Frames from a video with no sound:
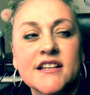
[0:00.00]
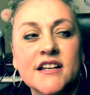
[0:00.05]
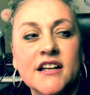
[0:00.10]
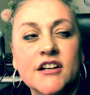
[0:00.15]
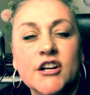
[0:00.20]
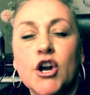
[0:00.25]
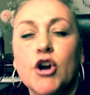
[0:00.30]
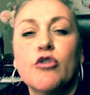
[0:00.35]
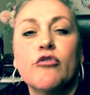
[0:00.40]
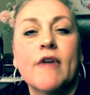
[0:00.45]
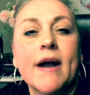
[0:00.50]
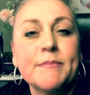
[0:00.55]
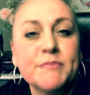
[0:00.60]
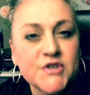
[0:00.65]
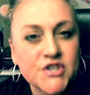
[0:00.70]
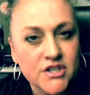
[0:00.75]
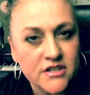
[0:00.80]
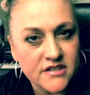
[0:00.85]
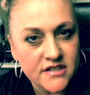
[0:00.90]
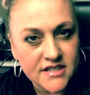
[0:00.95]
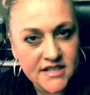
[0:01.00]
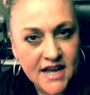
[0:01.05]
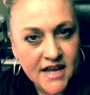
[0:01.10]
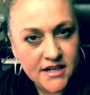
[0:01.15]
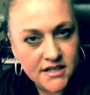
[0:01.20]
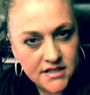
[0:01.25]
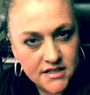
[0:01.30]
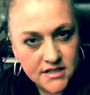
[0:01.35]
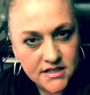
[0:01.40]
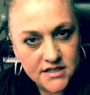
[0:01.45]
corruption
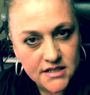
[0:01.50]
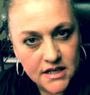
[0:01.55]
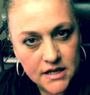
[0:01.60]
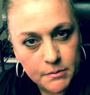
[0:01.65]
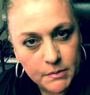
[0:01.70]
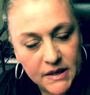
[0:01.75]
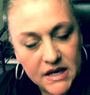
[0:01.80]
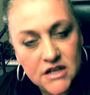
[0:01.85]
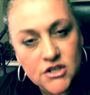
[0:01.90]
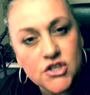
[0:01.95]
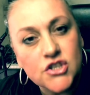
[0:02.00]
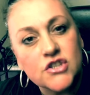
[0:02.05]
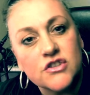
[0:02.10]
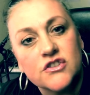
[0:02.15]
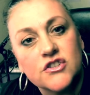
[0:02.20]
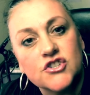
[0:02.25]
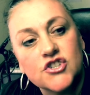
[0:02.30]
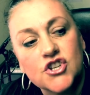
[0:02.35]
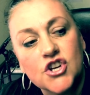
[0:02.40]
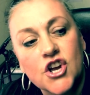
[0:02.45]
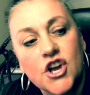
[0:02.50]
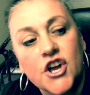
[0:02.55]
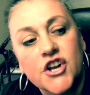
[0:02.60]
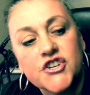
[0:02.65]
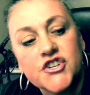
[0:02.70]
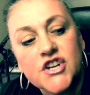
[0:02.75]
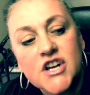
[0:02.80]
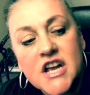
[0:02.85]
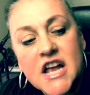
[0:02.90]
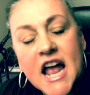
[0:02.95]
started to seep into the
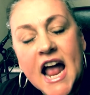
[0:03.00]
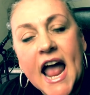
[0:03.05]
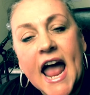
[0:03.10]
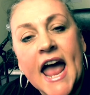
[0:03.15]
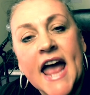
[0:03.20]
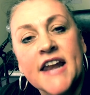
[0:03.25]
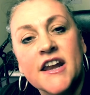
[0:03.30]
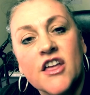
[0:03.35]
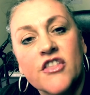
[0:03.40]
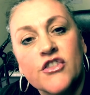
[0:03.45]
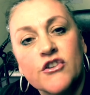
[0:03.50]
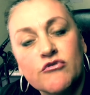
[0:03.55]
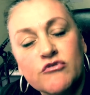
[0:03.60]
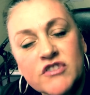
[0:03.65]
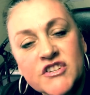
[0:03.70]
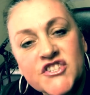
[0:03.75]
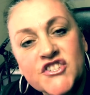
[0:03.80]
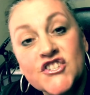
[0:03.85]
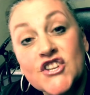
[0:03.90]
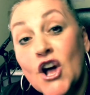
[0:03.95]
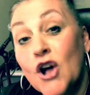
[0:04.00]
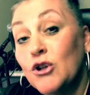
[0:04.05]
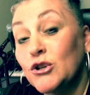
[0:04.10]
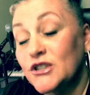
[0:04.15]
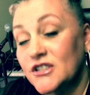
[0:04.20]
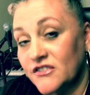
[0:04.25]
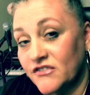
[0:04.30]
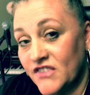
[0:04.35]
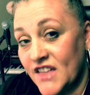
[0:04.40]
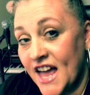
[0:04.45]
church. And the
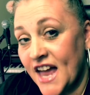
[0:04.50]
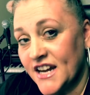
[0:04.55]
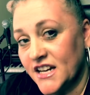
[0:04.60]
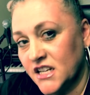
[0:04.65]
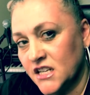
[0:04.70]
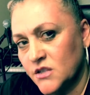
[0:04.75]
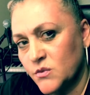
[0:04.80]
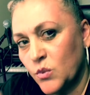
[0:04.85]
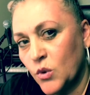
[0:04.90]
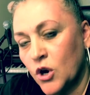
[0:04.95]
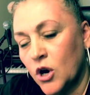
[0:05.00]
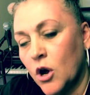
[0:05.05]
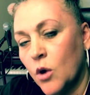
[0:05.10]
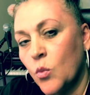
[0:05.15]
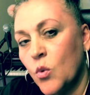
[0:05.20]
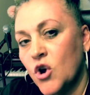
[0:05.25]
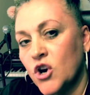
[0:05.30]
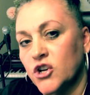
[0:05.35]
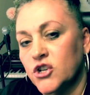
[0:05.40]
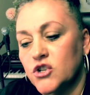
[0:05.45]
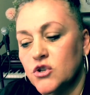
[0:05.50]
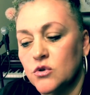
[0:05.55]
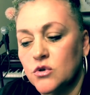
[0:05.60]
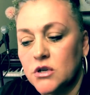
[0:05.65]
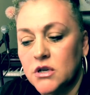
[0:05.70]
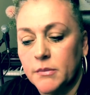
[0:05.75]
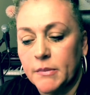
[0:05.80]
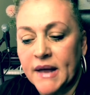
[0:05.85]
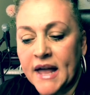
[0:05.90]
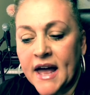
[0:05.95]
result of that is what I want to talk
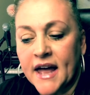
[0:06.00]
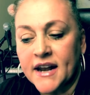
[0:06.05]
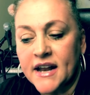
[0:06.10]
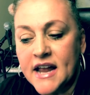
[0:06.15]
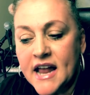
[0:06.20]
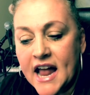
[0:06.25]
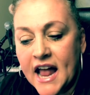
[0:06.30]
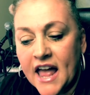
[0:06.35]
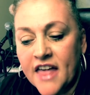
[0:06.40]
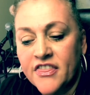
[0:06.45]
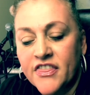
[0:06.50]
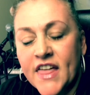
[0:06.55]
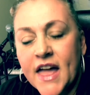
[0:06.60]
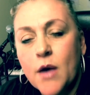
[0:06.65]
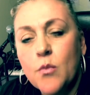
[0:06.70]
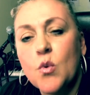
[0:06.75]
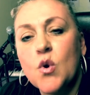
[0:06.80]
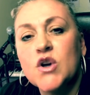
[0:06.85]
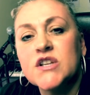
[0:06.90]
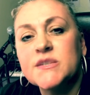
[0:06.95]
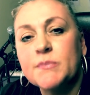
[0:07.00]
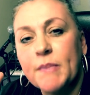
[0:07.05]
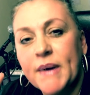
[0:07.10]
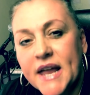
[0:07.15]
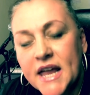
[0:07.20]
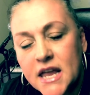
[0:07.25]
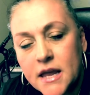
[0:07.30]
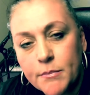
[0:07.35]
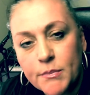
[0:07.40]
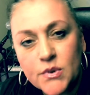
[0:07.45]
about. And that was
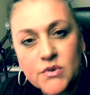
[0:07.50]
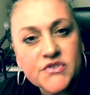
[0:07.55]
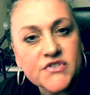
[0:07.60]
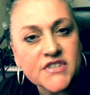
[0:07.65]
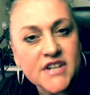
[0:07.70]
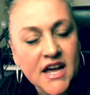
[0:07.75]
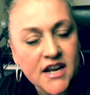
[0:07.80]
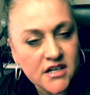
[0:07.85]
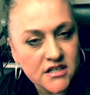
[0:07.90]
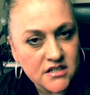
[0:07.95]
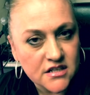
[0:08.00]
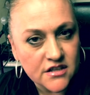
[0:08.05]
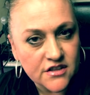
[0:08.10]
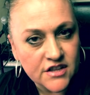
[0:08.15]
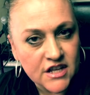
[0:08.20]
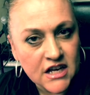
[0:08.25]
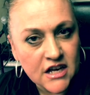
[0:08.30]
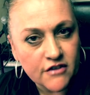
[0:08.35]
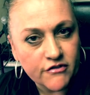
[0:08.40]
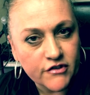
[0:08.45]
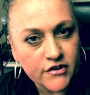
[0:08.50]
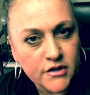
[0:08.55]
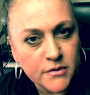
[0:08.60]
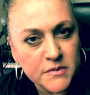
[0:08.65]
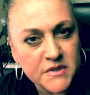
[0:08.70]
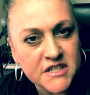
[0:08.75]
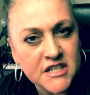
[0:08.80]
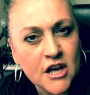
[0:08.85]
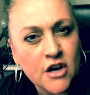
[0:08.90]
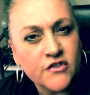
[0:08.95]
people started to think for
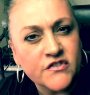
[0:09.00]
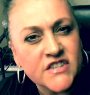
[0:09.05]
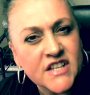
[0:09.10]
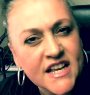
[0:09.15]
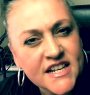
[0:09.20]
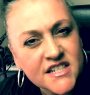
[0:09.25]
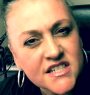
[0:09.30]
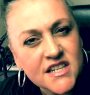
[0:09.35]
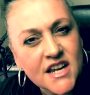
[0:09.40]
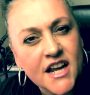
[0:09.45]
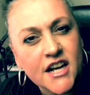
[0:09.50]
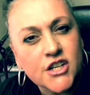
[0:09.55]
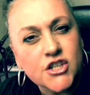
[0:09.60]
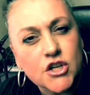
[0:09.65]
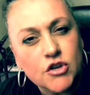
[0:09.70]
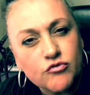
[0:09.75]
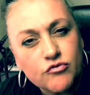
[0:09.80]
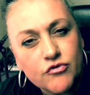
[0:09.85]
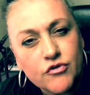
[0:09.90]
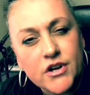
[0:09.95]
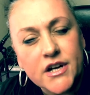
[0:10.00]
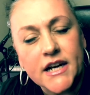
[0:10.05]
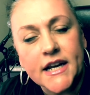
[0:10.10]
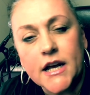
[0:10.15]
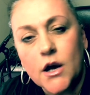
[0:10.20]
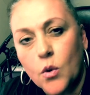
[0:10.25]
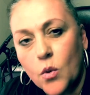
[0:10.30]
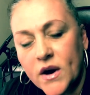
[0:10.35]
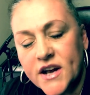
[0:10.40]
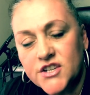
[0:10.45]
themselves. They started to really
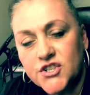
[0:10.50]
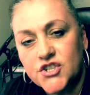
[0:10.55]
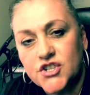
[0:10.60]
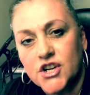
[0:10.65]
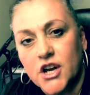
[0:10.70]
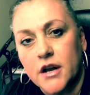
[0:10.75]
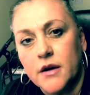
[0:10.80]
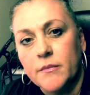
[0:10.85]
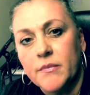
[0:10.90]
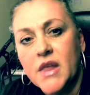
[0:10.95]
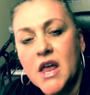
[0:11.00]
question